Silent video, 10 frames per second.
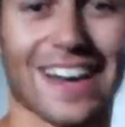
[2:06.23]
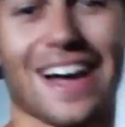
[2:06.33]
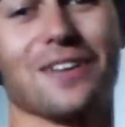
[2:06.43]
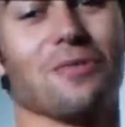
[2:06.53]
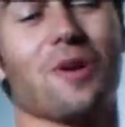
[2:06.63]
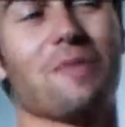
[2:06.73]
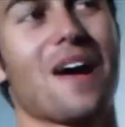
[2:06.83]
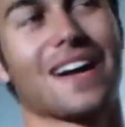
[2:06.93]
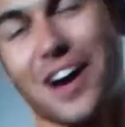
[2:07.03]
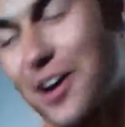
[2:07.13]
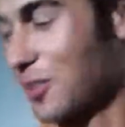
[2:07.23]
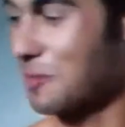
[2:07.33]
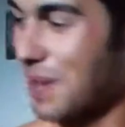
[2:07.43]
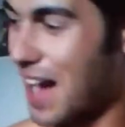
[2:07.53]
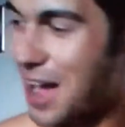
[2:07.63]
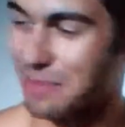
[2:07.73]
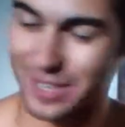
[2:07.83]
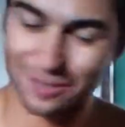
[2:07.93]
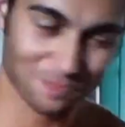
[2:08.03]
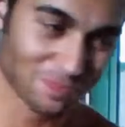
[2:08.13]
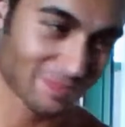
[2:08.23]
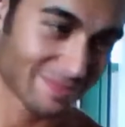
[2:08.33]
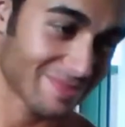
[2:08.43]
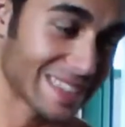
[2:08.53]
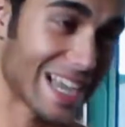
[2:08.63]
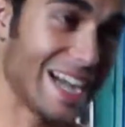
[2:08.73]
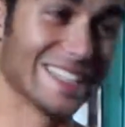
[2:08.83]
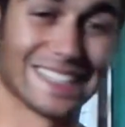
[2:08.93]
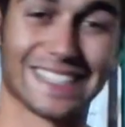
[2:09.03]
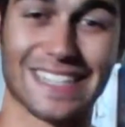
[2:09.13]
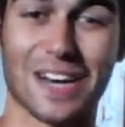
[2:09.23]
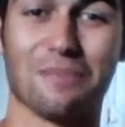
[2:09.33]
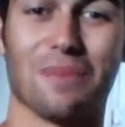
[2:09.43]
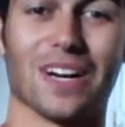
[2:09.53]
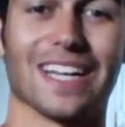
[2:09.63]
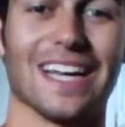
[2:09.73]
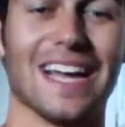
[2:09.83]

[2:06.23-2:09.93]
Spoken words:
I went back out, I looked behind me, I didn't see anybody.